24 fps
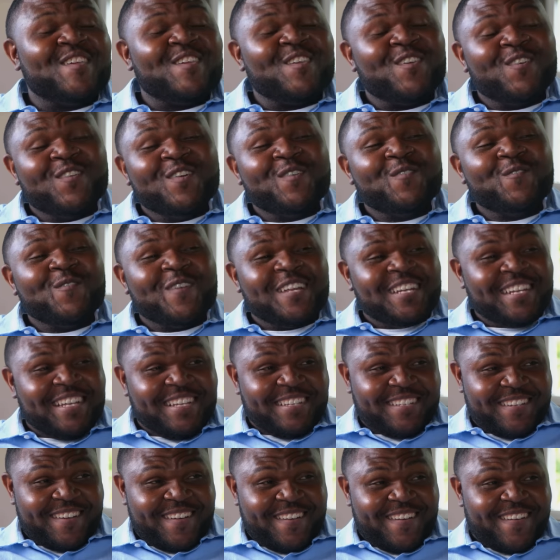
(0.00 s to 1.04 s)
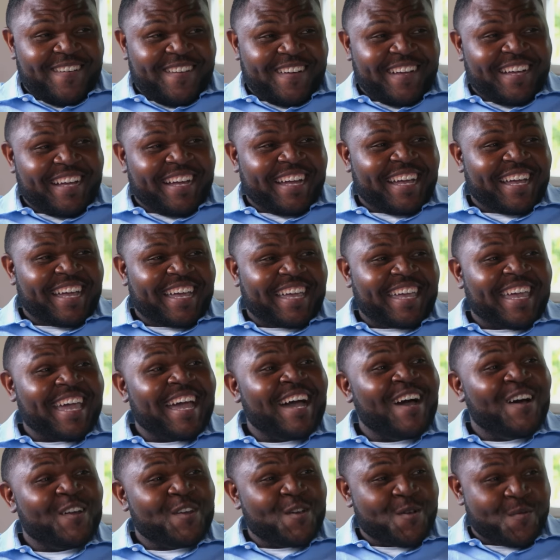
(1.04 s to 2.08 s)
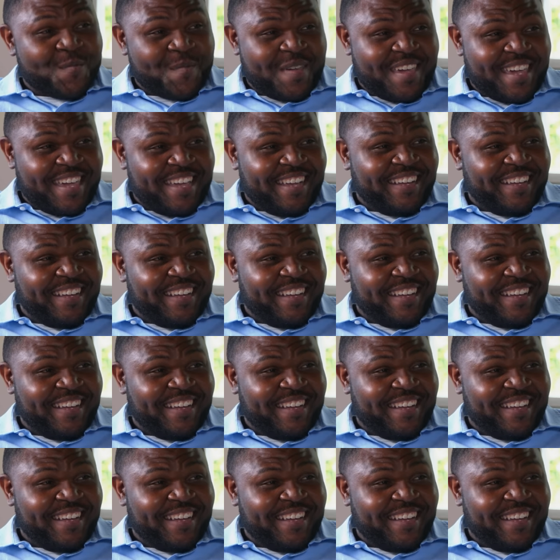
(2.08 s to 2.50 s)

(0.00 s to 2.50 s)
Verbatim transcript: you and Whitney song, Count on Me.